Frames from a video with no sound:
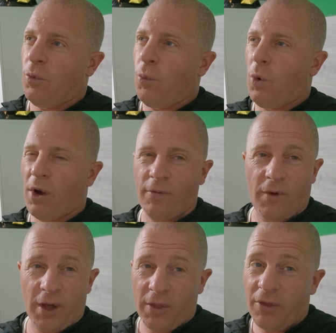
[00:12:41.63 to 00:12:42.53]

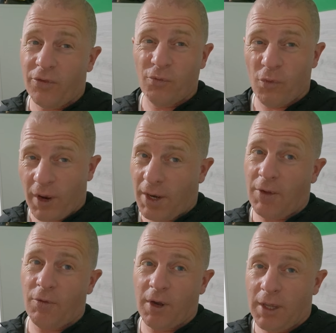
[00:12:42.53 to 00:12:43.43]
Wi-Fi that's
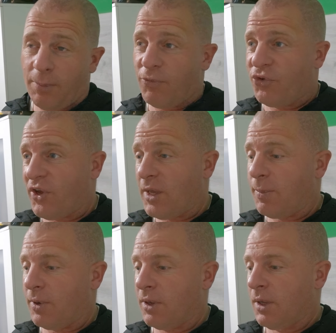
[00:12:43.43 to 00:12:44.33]
really, really
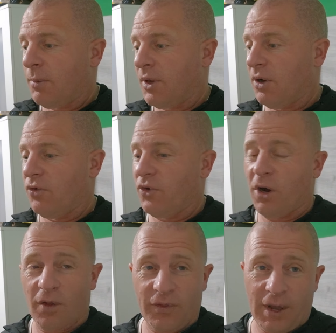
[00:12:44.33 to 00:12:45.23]
cheap because you
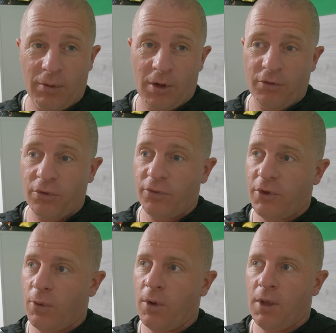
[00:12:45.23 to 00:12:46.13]
can't download stuff.
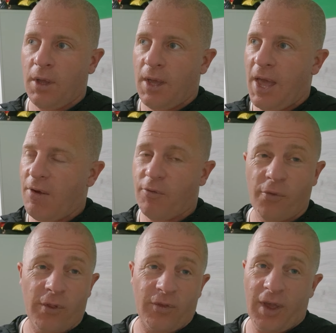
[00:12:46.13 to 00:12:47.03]
So
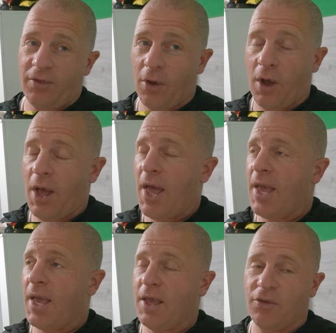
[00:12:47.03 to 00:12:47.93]
everything takes
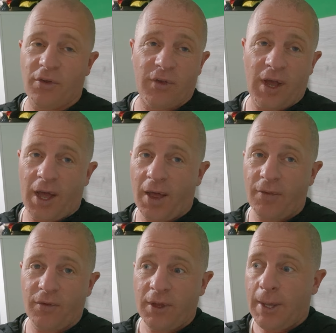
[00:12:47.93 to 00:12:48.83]
ages,
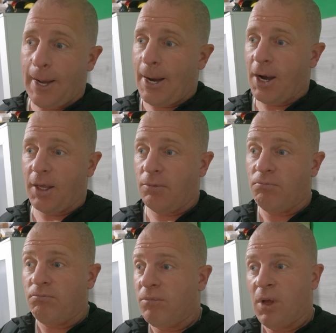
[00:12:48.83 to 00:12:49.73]
and I
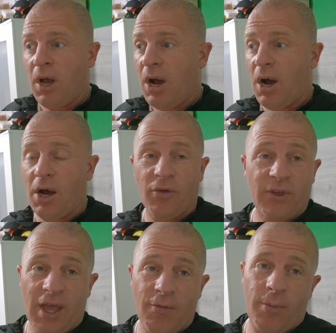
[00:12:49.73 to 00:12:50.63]
just
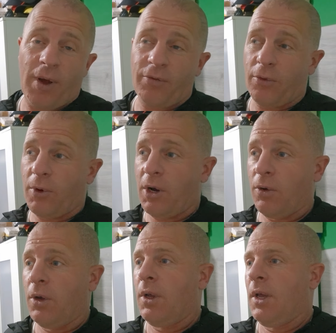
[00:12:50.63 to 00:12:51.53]
gave up after a
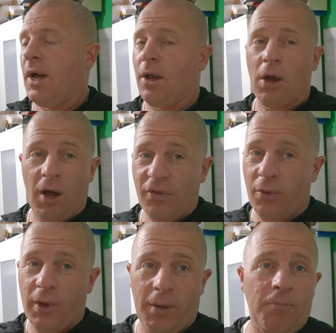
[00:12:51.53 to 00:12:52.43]
while. And I can't
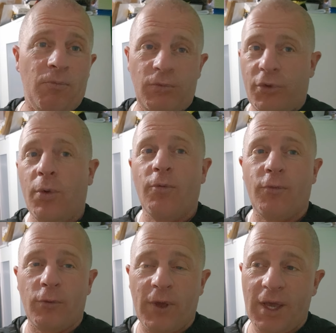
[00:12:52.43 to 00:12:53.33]
do it
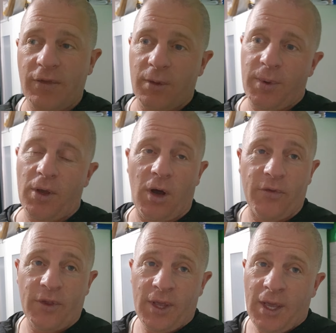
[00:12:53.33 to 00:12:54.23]
through data
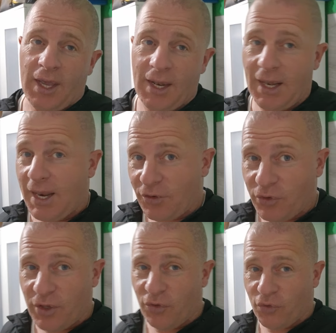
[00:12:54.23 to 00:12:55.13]
because it
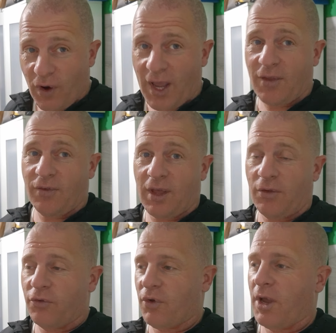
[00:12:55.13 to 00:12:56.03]
literally drains
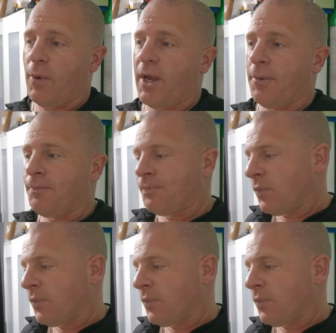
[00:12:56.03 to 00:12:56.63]
it straight away.